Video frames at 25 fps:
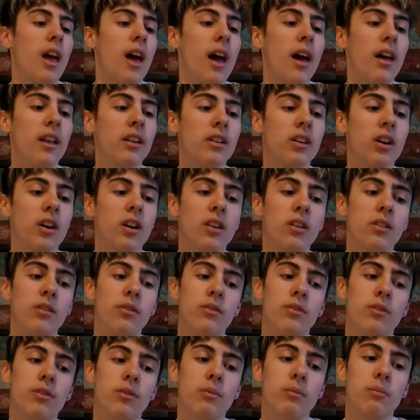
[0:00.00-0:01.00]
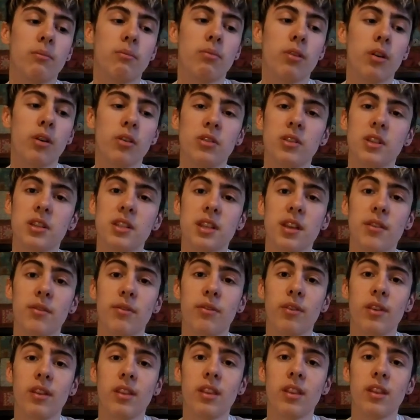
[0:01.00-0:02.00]
and kind of process
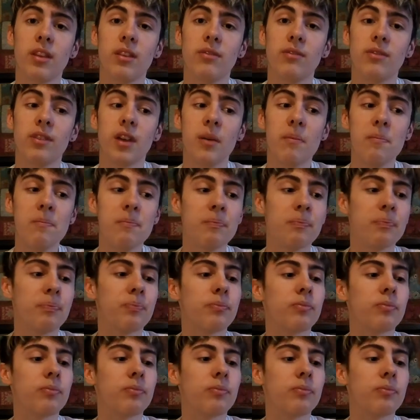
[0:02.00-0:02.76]
everything that you've done.